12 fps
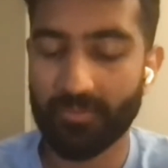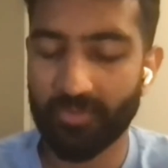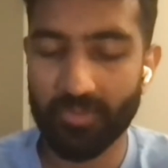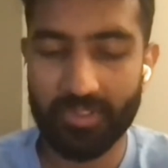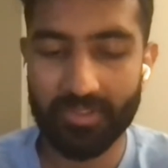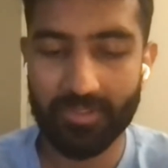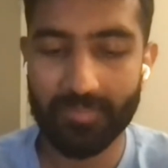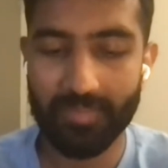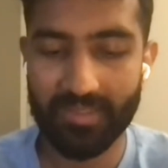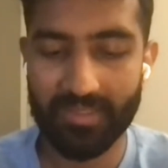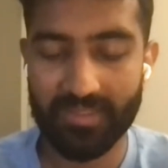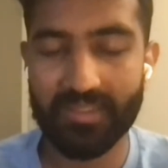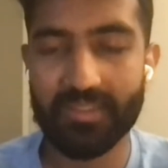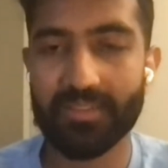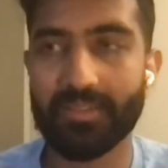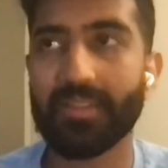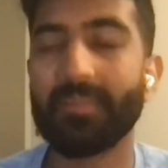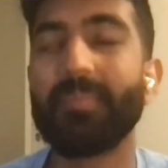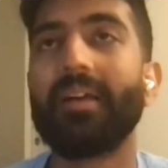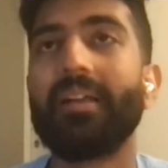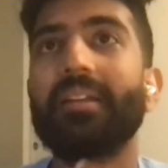focus on basics. Okay.